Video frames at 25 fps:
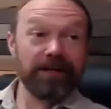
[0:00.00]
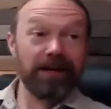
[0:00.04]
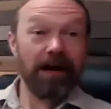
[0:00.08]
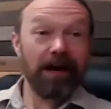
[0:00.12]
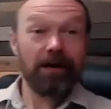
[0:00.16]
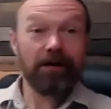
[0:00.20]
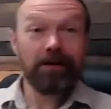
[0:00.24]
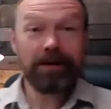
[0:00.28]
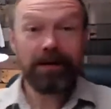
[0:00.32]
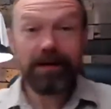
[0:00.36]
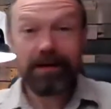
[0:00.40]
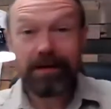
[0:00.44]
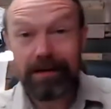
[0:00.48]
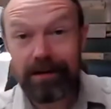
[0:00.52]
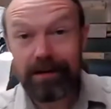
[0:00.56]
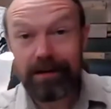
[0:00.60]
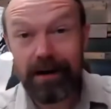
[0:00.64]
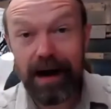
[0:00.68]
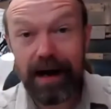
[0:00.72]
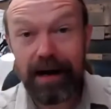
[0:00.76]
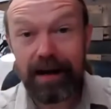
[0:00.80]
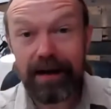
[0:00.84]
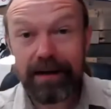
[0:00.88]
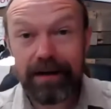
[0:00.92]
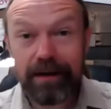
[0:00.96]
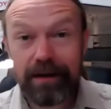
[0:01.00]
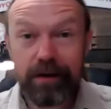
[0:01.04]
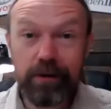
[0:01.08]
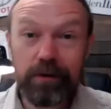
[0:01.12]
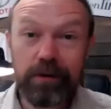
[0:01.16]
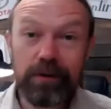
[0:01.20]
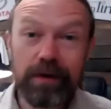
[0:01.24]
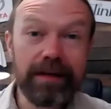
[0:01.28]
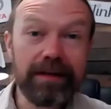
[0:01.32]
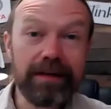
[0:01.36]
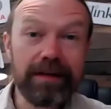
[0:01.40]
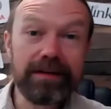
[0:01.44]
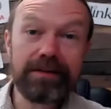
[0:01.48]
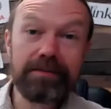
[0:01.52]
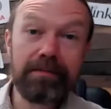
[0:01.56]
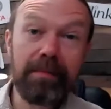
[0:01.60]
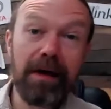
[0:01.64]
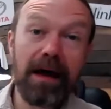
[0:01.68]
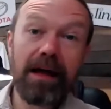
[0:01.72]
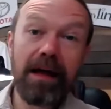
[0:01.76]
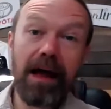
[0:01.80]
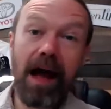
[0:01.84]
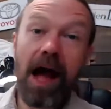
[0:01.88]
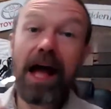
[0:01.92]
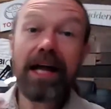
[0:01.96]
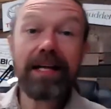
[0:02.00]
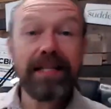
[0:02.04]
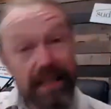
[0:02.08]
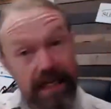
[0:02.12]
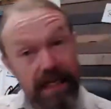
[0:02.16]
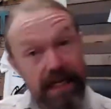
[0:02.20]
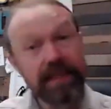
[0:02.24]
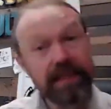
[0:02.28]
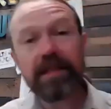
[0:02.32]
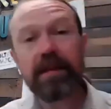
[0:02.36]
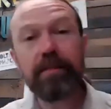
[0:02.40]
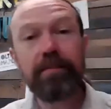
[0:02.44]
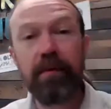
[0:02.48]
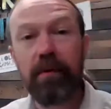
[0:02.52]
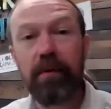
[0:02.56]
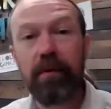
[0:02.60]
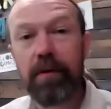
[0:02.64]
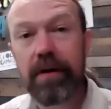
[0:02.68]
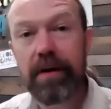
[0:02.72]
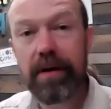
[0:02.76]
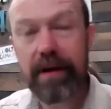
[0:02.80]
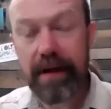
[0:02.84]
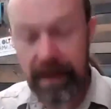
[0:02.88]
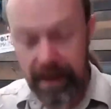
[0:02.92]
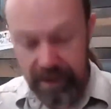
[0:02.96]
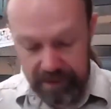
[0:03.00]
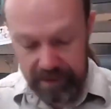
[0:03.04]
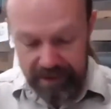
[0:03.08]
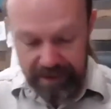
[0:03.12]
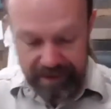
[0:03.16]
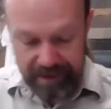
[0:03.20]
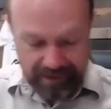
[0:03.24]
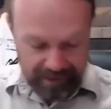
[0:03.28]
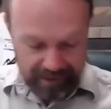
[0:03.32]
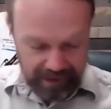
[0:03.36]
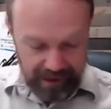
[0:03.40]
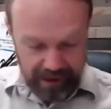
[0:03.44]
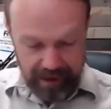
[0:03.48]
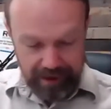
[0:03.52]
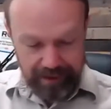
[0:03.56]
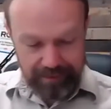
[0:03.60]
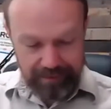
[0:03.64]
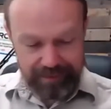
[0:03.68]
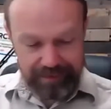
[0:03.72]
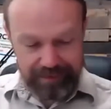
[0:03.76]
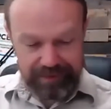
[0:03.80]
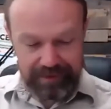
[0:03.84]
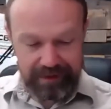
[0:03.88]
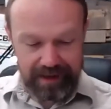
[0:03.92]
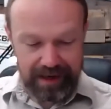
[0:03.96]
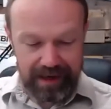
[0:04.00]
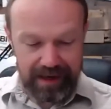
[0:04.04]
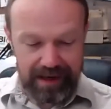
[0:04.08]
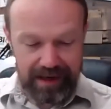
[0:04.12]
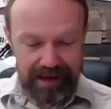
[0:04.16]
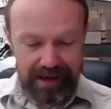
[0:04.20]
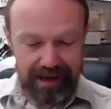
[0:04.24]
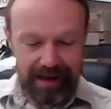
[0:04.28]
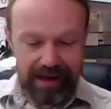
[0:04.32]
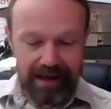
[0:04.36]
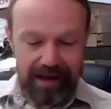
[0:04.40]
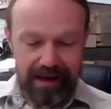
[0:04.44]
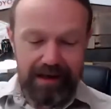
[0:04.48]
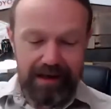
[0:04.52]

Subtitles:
Cohen Craddock, who is my IT support here in the camps. Okay.